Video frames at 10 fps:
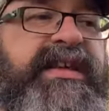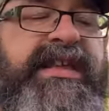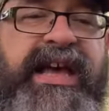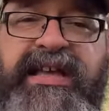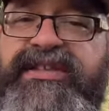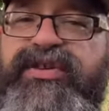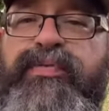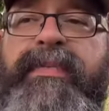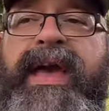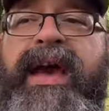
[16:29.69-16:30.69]
Yes, you
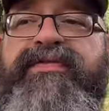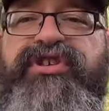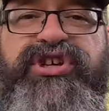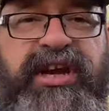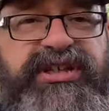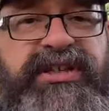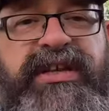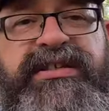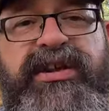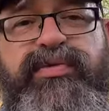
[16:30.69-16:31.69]
may have to change
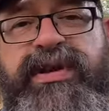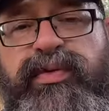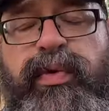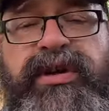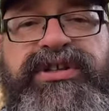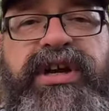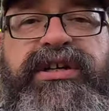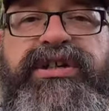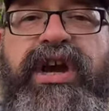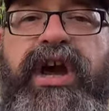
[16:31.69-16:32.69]
things that you didn't want to change,